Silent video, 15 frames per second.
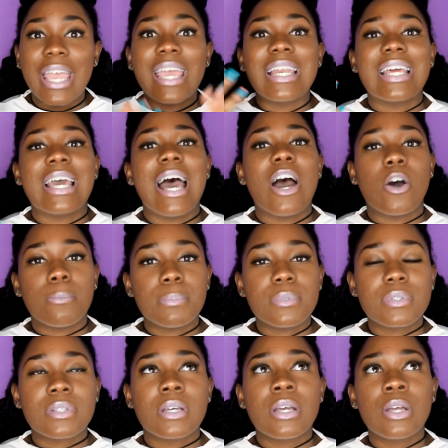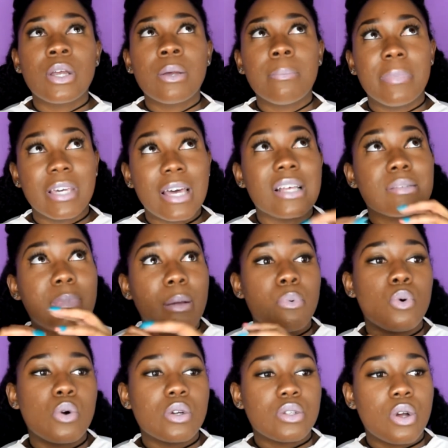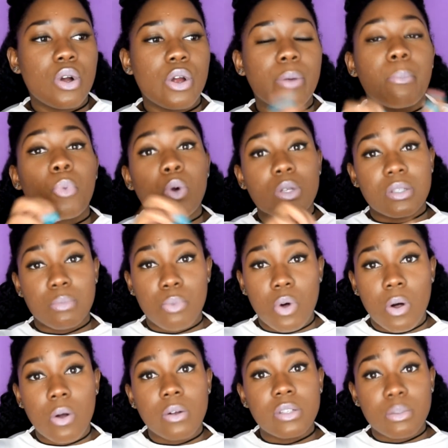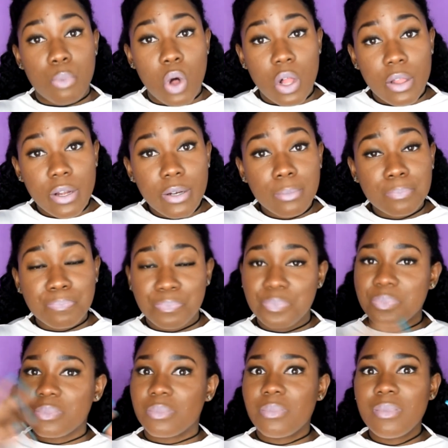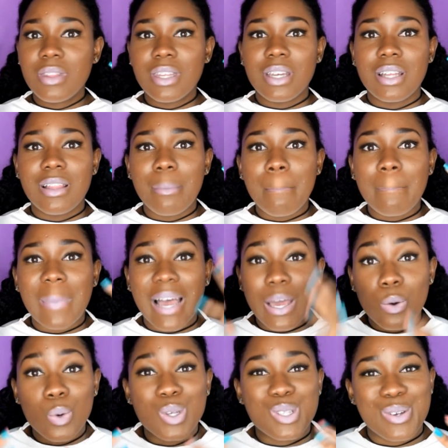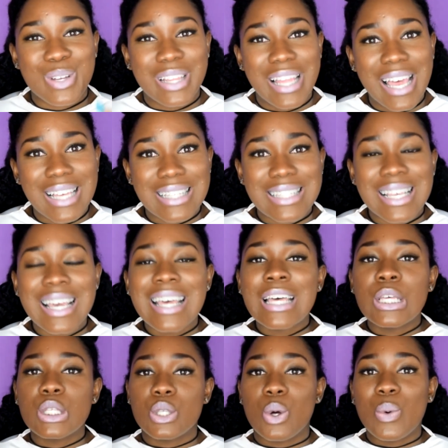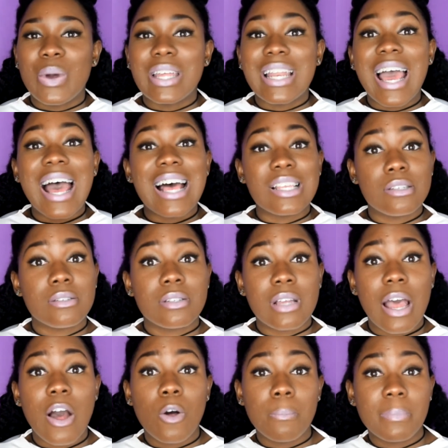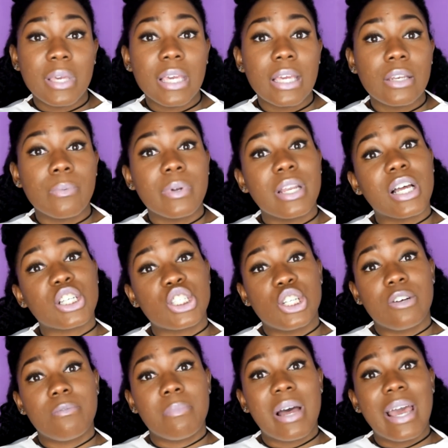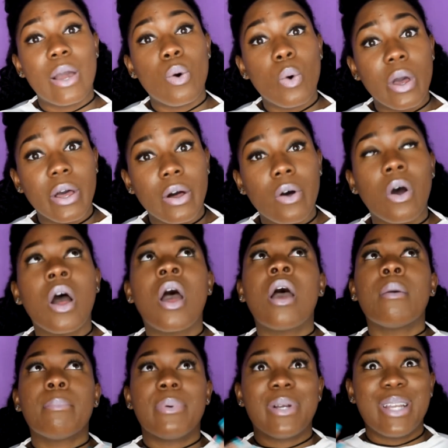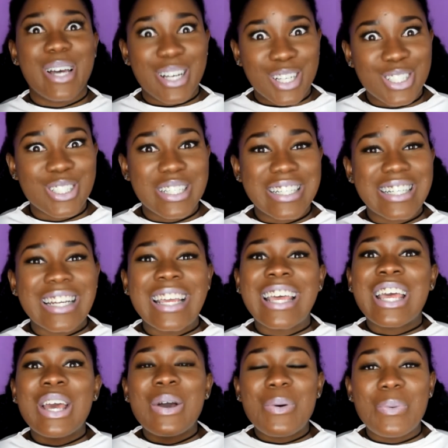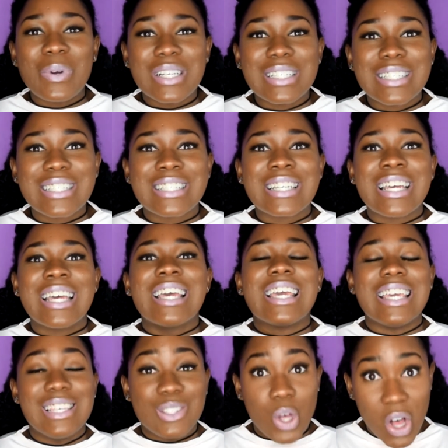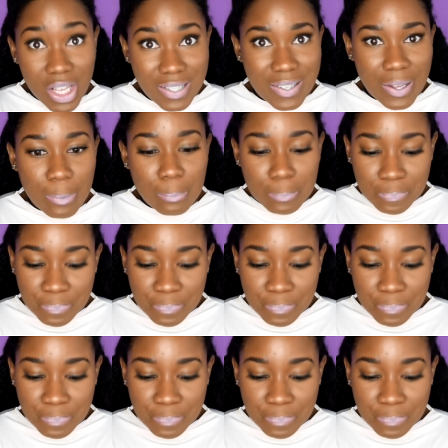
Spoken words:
and it helps because my pores are smaller, my oils are less. So it has helped me in the reduction of my oil production, which is awesome.